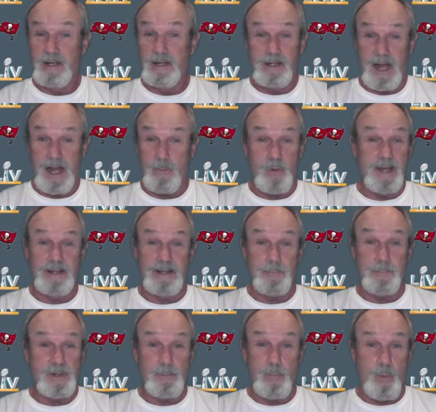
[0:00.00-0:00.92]
I wake
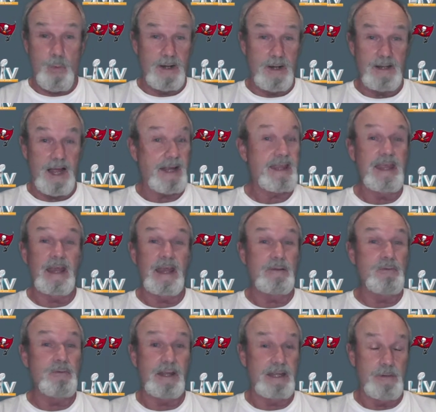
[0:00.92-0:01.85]
up in the morning. I can't
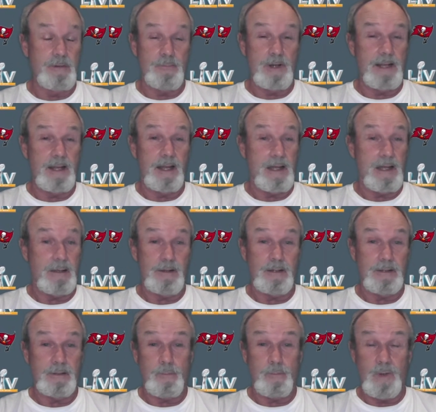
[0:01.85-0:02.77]

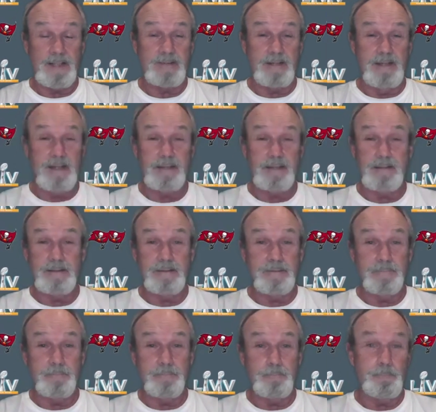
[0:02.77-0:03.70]
wait to get
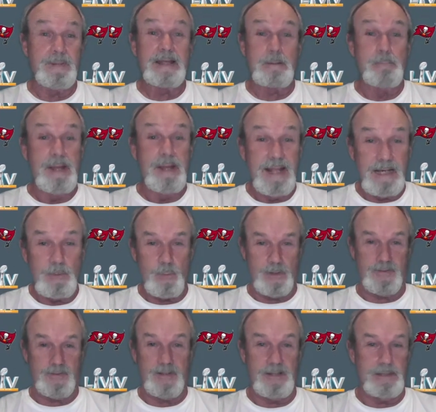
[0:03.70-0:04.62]
in a meeting
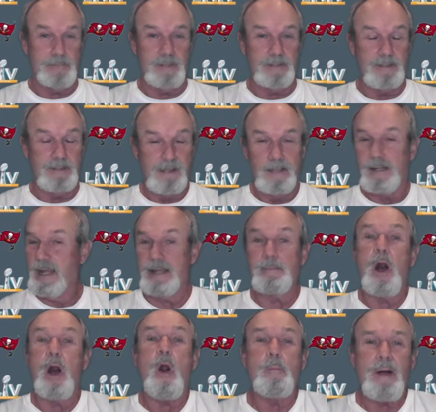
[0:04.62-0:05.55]
with him
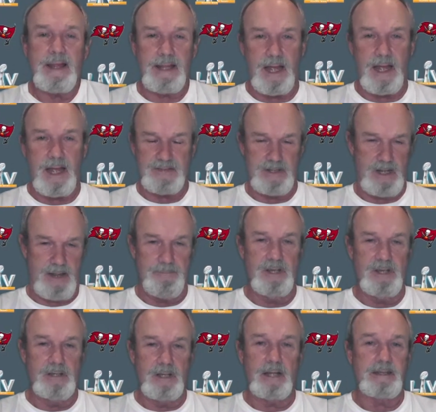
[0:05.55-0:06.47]
and all my guys. I've
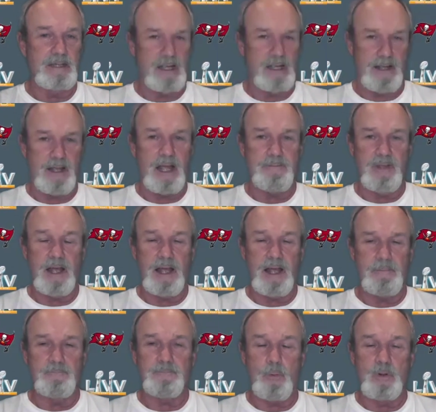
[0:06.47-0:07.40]
been lucky.
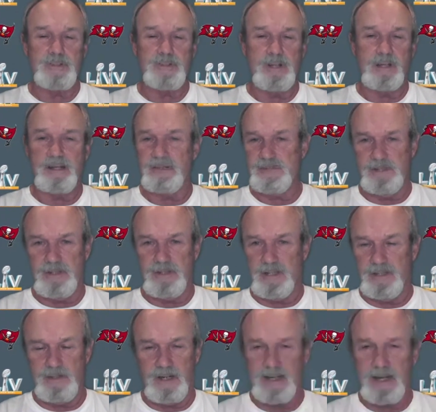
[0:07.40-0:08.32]
I'm fortunate because you
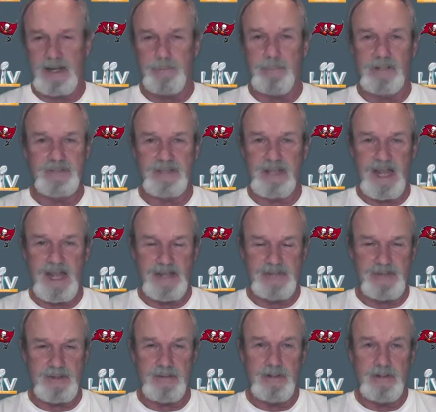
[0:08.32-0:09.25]
know I got a bunch of guys
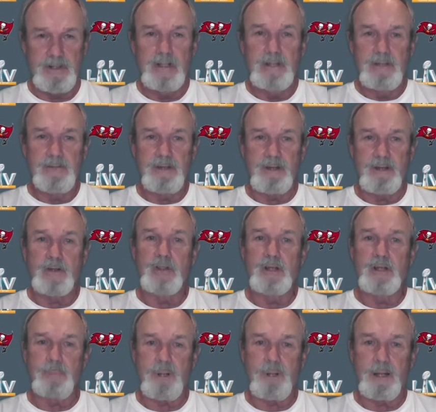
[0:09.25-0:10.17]
that are
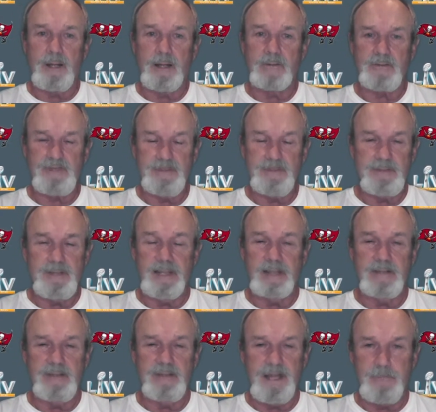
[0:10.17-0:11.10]
good players
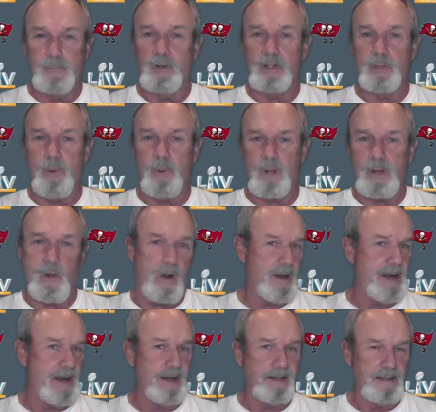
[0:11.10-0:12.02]
and really work hard
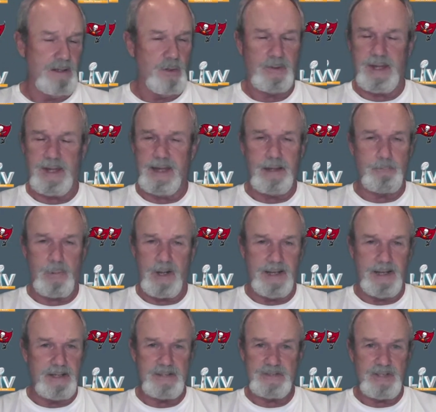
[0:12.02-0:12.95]
at it. You know, Cam
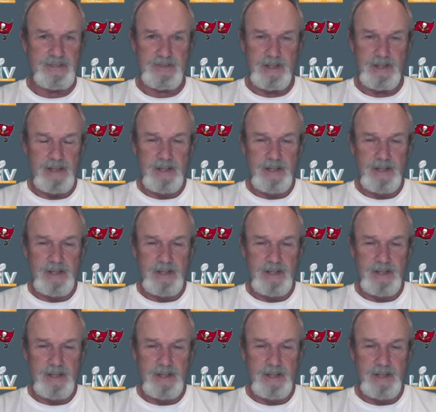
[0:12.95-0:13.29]
Braid is just